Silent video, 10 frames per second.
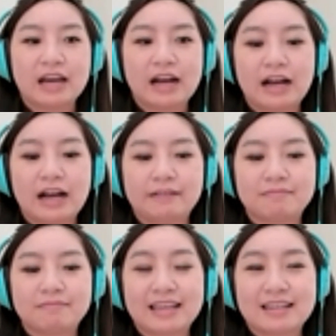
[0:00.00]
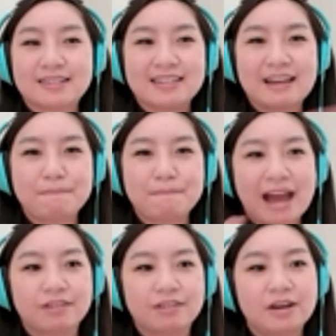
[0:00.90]
um, like a STEM
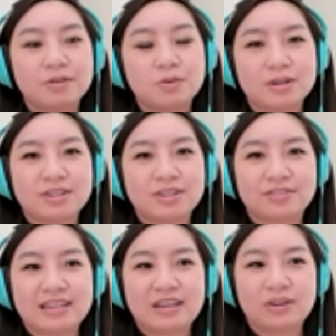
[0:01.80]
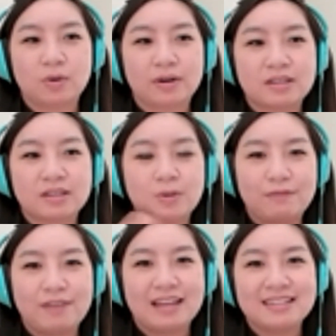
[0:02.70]
background or degree in order to
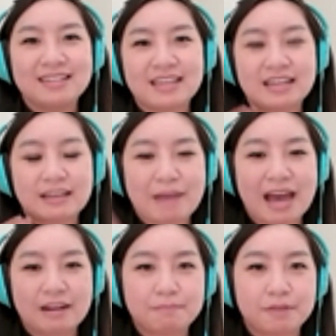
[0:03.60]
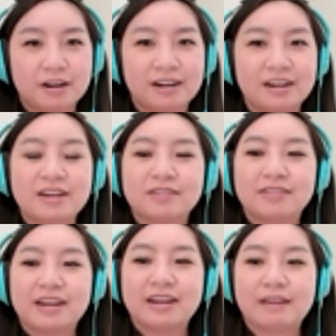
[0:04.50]
advance and take the patent bar, right?